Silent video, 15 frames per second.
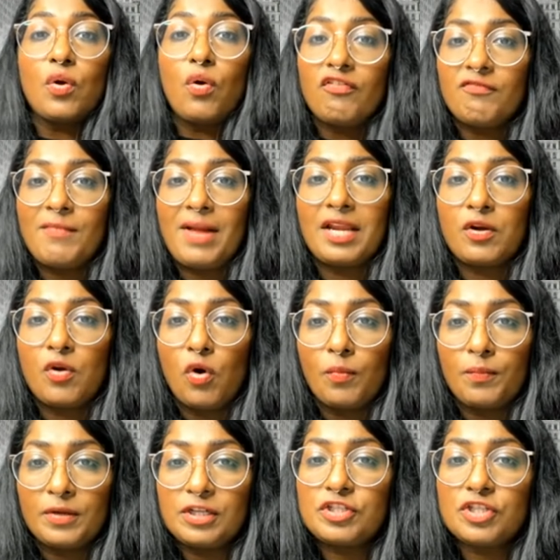go of my
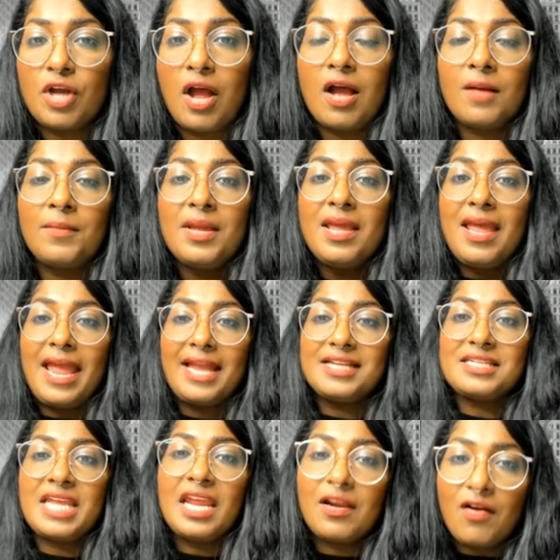corporate job
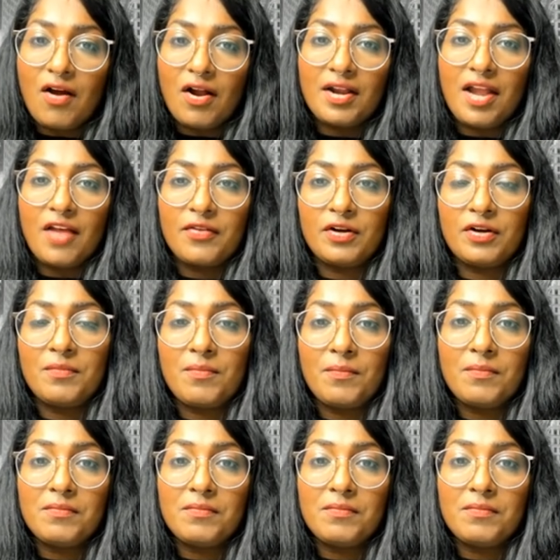and take on other